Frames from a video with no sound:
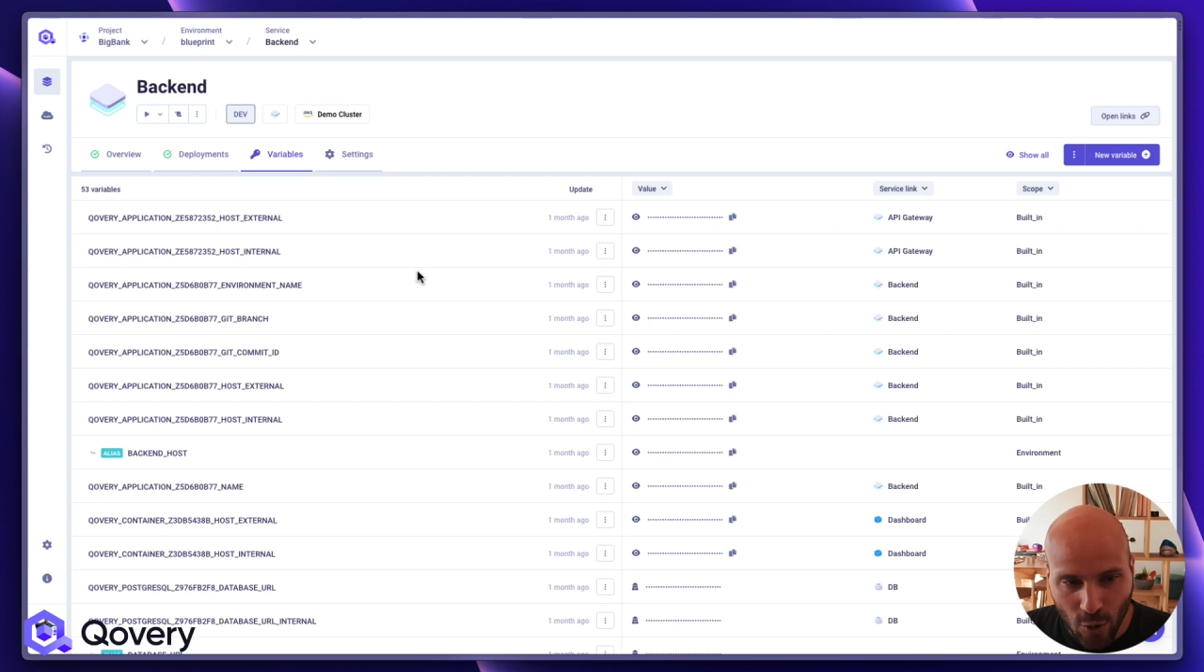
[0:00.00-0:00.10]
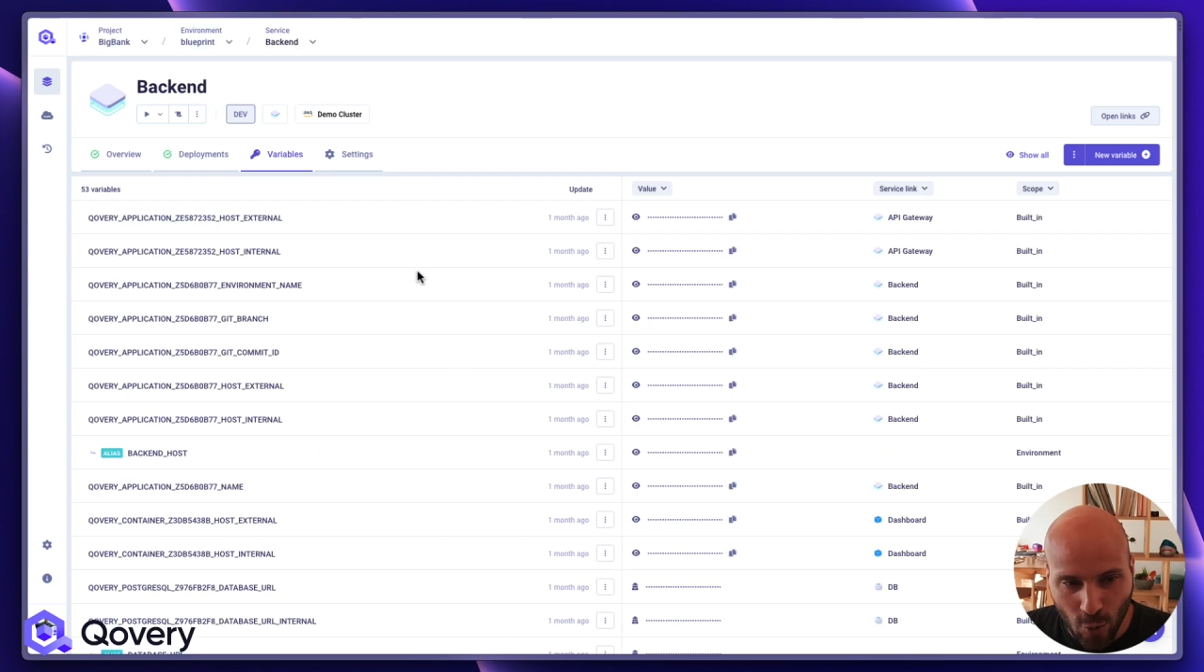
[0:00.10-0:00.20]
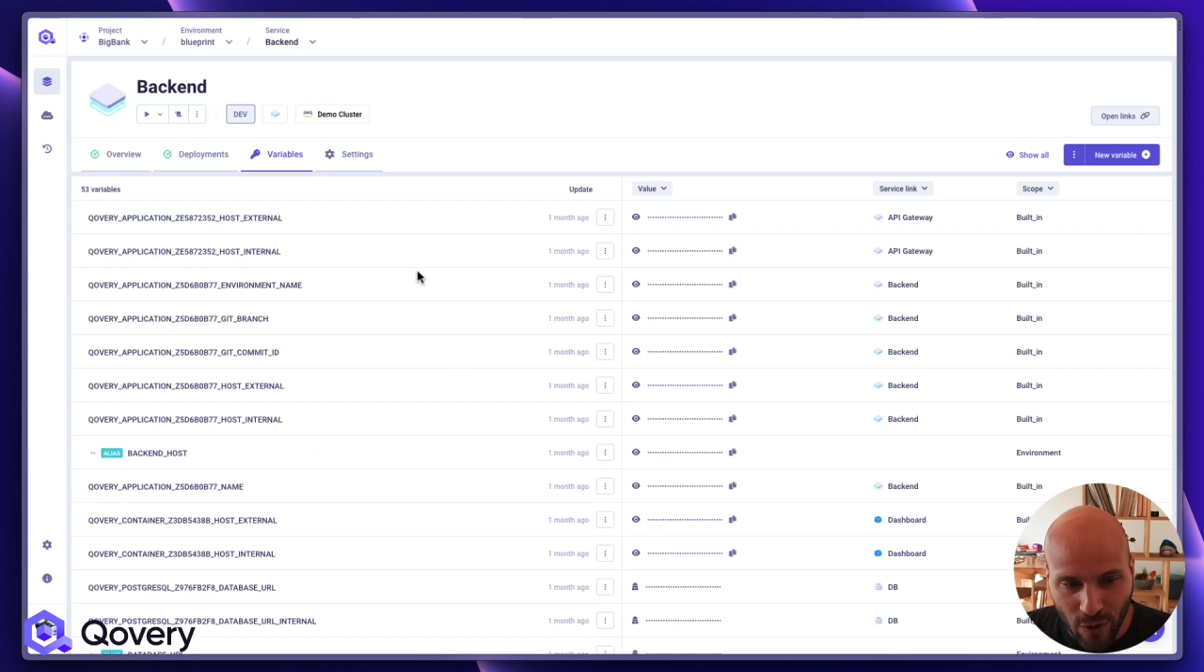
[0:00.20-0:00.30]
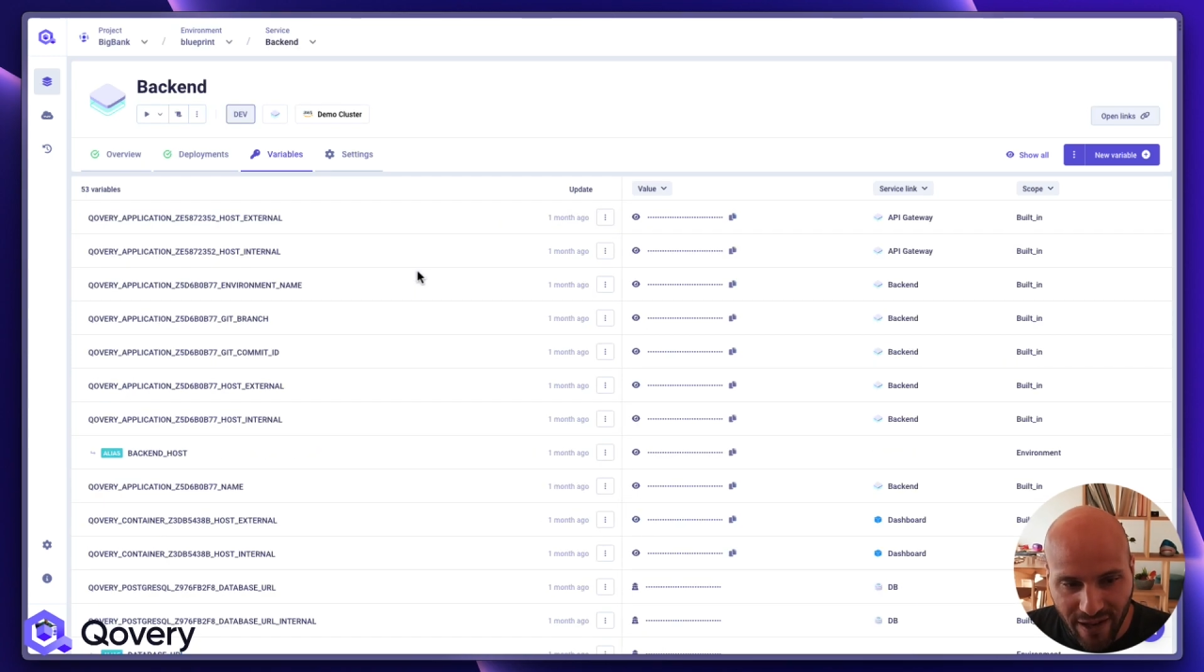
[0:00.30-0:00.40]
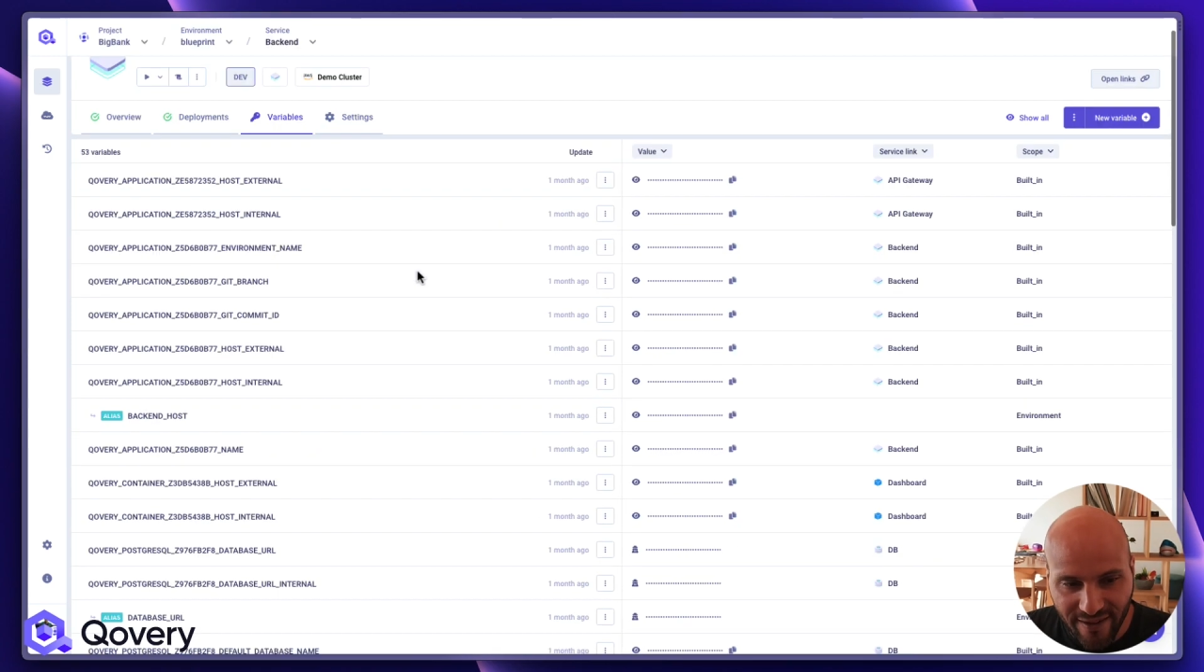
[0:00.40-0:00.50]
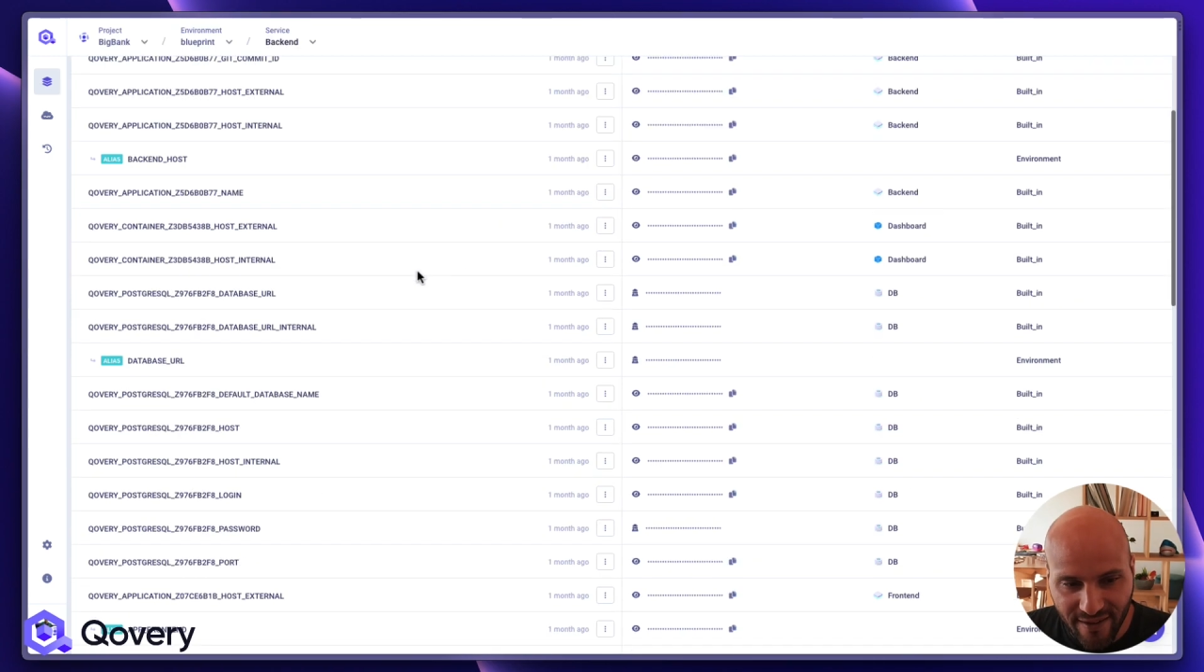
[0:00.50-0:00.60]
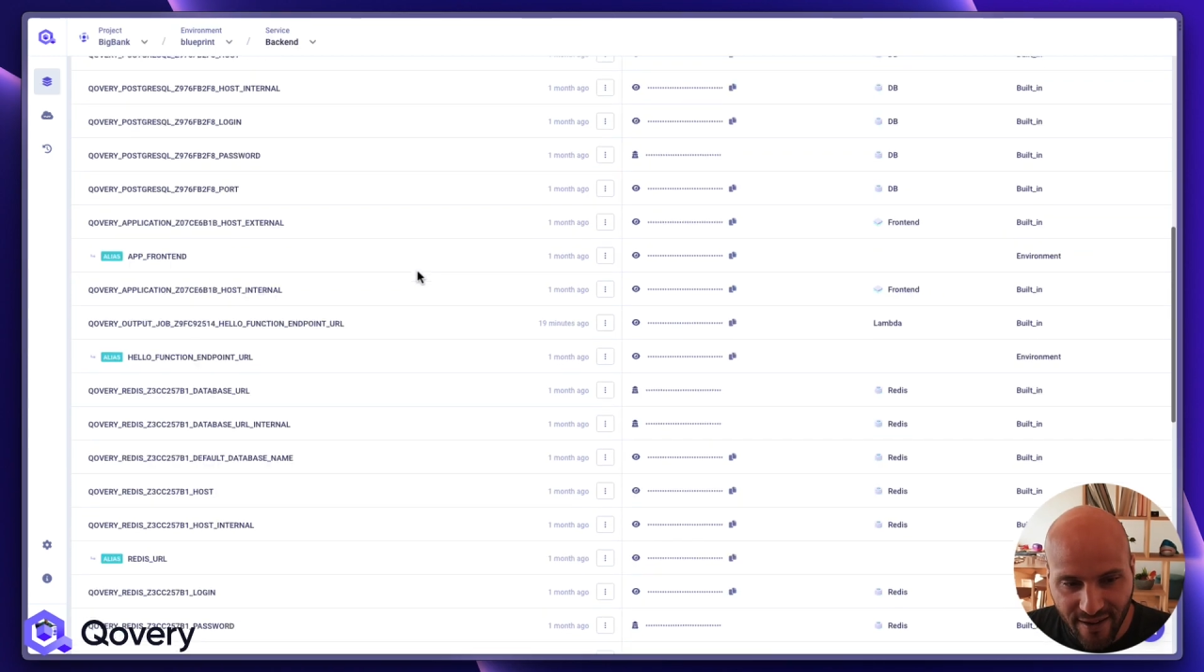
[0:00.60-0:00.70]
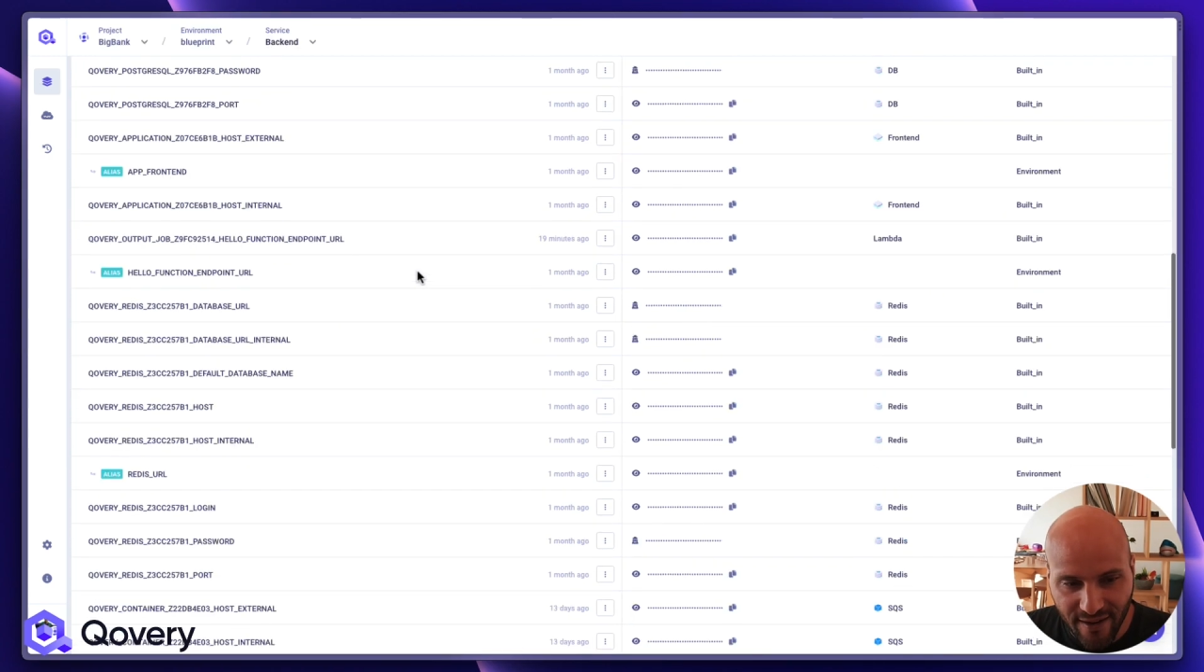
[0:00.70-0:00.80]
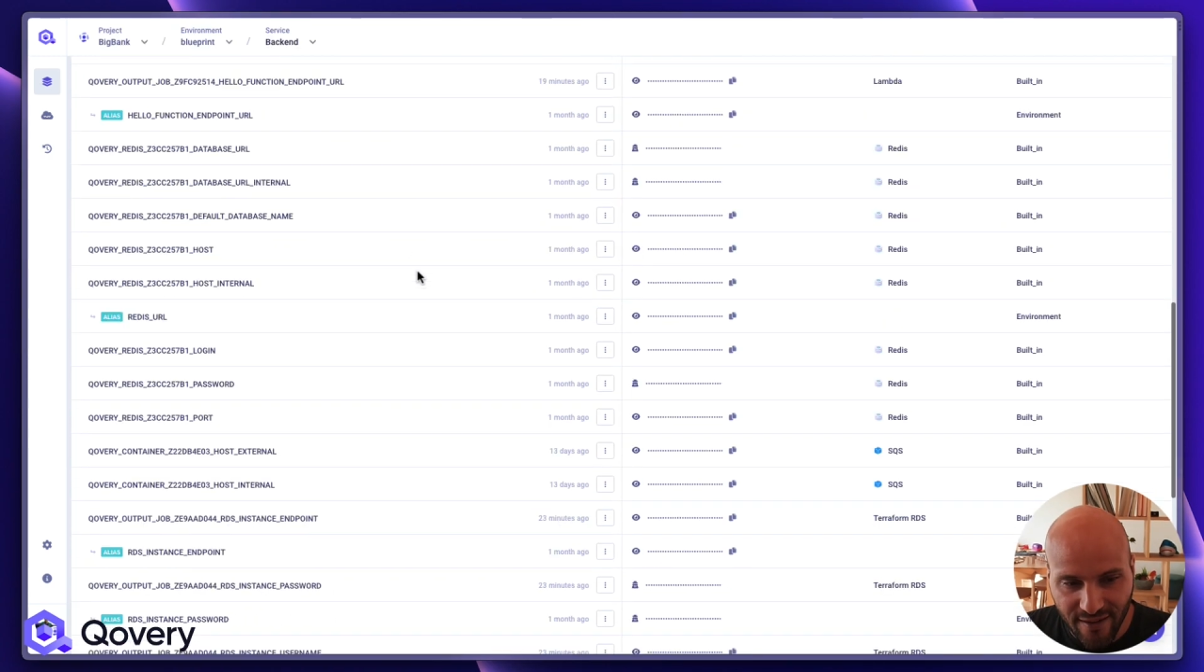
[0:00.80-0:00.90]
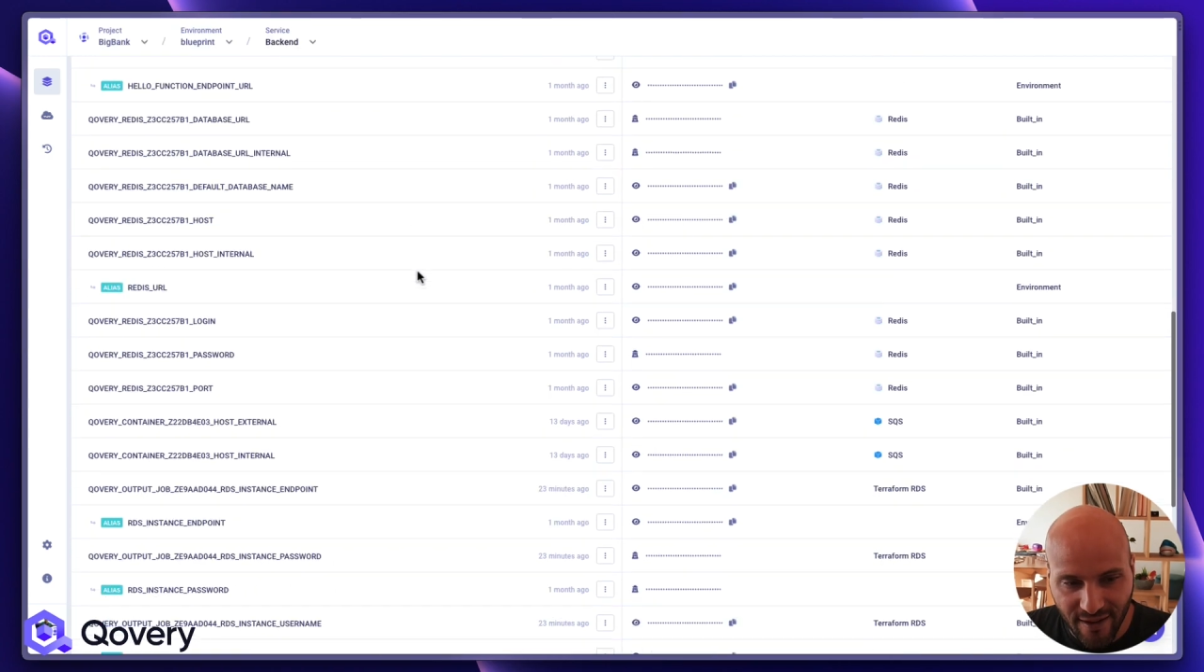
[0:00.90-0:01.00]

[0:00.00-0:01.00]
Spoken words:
we'll see